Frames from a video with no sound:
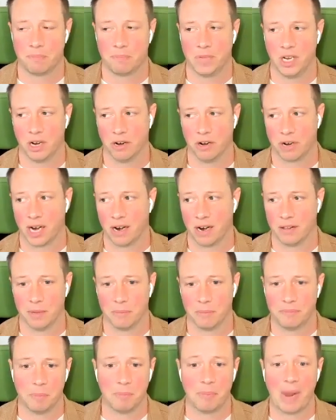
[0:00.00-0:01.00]
kind
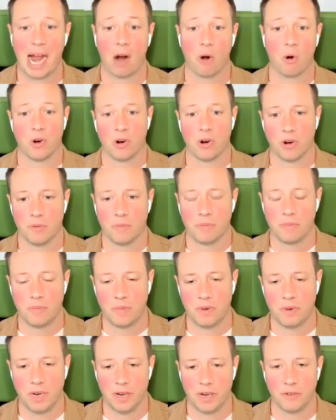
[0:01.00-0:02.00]
of the power
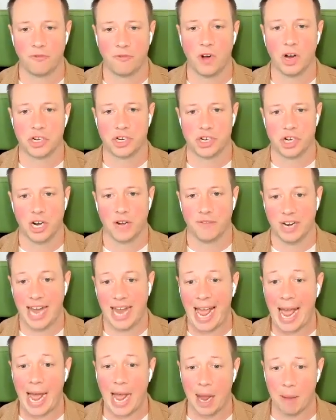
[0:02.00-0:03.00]
being function of an
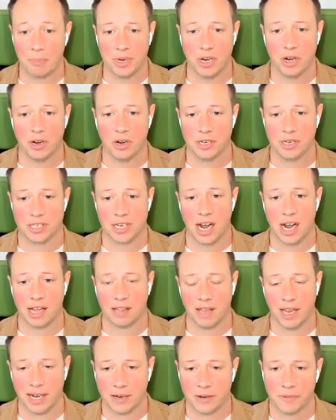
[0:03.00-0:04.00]
app. It's not
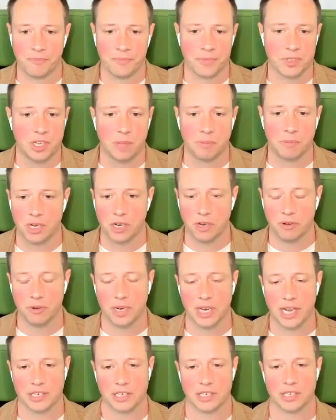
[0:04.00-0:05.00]
like something you would
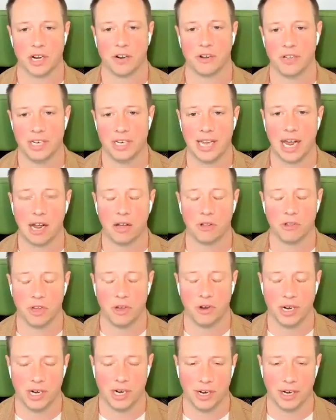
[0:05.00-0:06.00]
necessarily
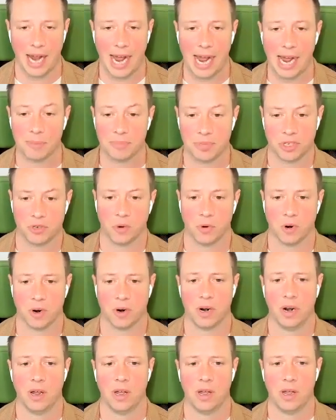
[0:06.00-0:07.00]
download in an app
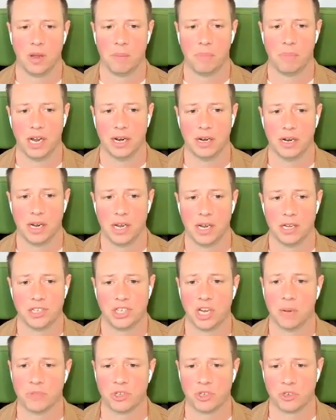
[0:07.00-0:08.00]
store, but
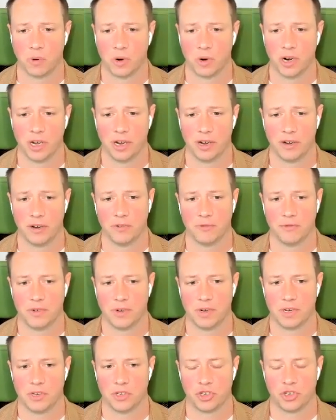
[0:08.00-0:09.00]
some sort of
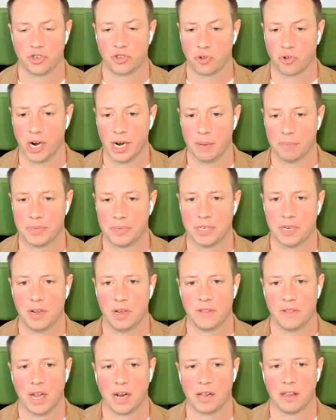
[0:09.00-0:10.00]
script
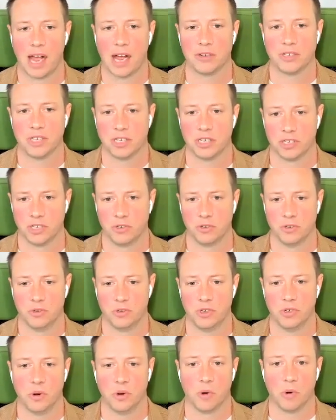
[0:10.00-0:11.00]
that allows us to
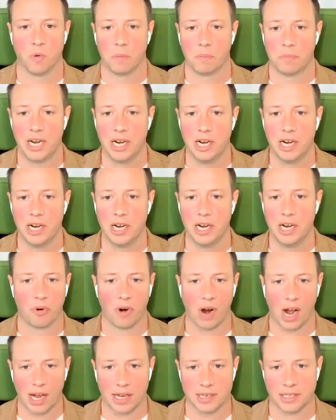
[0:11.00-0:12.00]
do a repeatable
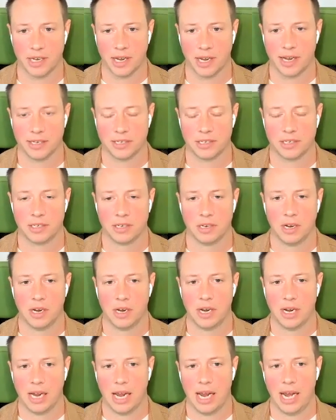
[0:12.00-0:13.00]
process
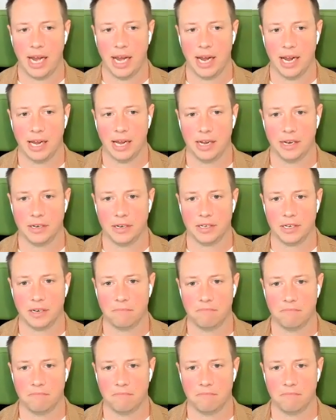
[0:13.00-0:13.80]
and